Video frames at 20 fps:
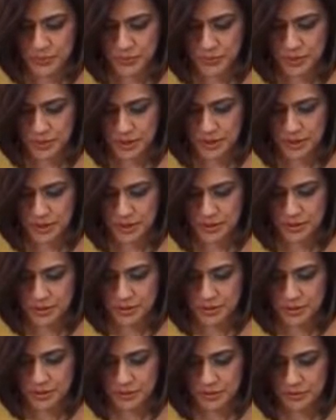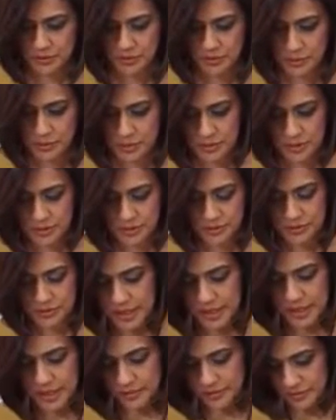1, 2, 3, 4,
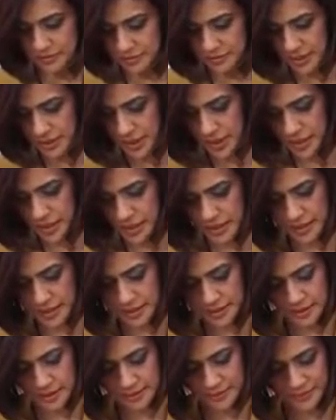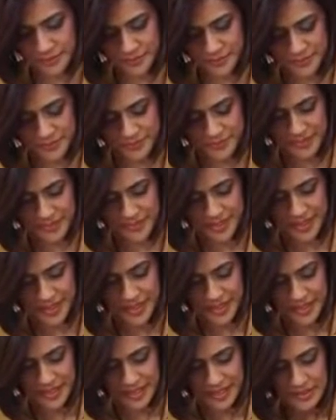5, I think.
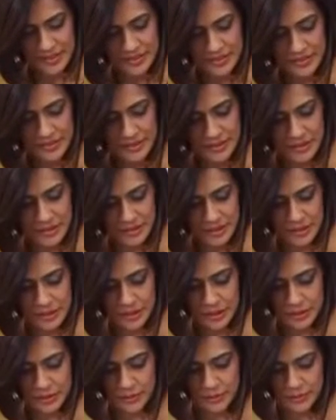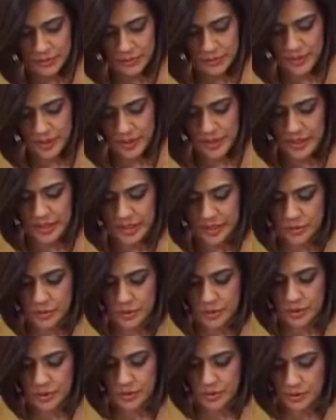Very good. And
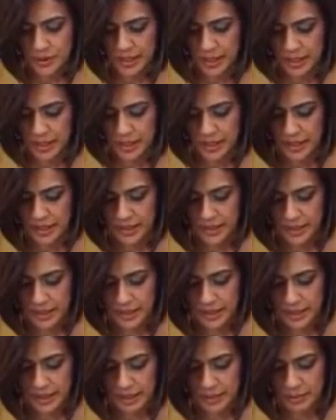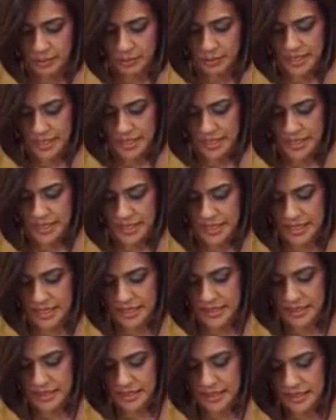we'll go ahead and mix
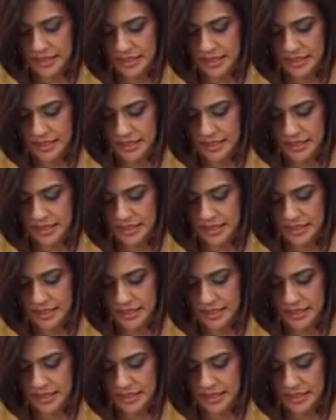that.